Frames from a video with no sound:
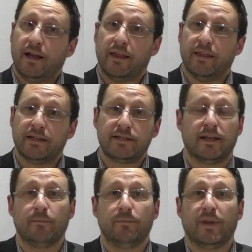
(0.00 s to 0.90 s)
And that's
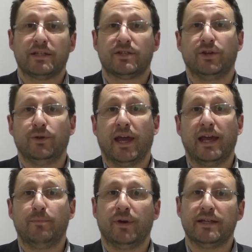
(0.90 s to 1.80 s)

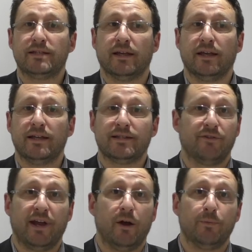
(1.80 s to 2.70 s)
2K, but it's a
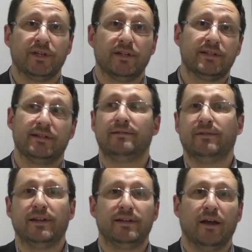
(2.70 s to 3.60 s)
great option.
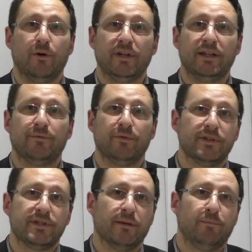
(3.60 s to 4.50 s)
It's wholly
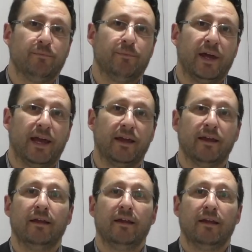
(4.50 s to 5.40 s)
different to paying
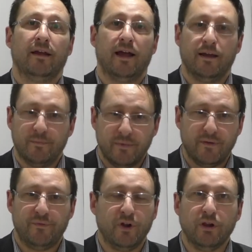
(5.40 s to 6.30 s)
a
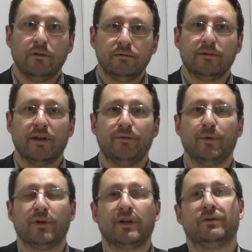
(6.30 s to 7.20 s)
full, if you
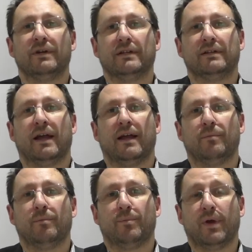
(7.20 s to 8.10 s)
want to call it,
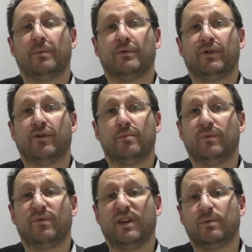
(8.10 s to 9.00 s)
permanent
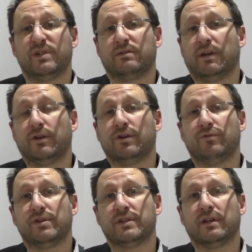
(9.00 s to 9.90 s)
recruitment fee, which could
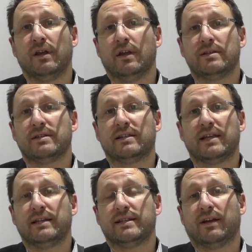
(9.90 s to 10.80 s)
run to 6,
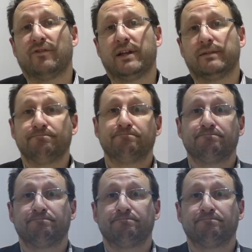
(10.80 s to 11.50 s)
8, 10 grand.